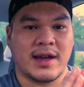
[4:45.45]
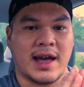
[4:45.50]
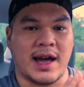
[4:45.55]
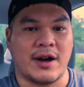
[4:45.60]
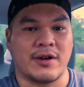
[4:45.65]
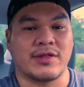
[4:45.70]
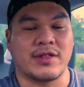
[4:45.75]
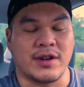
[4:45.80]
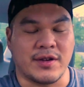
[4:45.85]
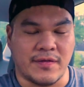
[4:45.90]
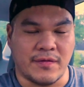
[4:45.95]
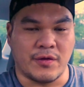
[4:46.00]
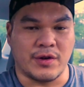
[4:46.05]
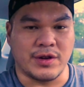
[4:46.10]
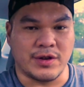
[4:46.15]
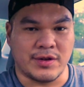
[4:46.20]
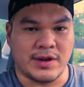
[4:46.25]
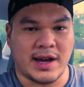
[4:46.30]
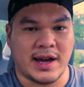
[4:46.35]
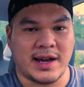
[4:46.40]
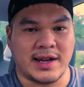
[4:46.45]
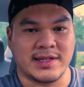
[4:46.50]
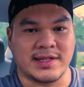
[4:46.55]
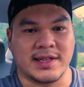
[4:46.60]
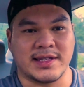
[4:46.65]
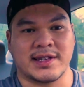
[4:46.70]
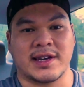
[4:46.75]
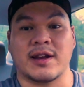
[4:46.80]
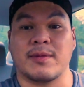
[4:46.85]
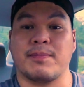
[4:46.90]
out there for you guys
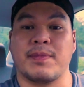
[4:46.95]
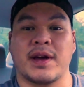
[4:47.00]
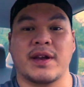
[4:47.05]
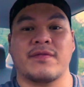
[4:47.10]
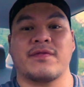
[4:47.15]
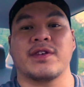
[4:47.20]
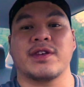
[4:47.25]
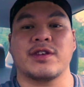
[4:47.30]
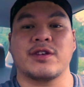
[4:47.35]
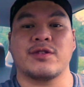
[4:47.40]
that's gonna benefit